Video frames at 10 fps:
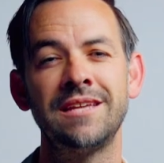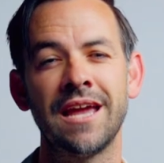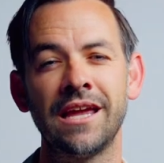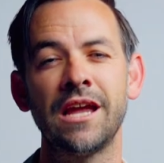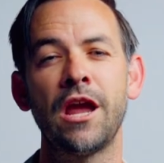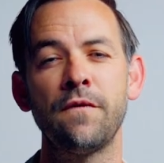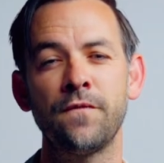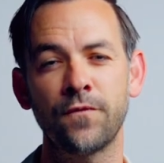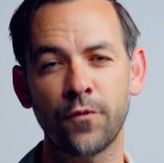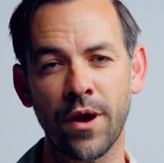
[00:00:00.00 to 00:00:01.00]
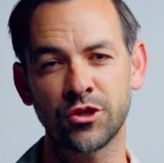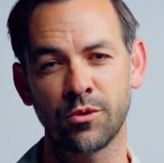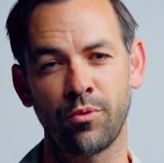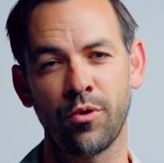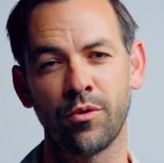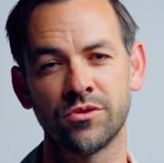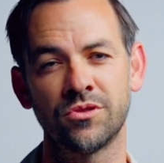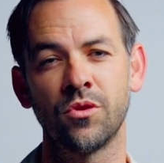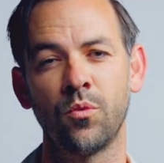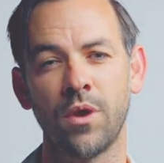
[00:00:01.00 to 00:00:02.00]
taking a fresh
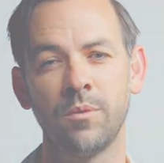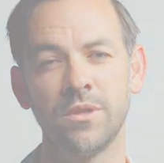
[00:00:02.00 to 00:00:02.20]
approach to the way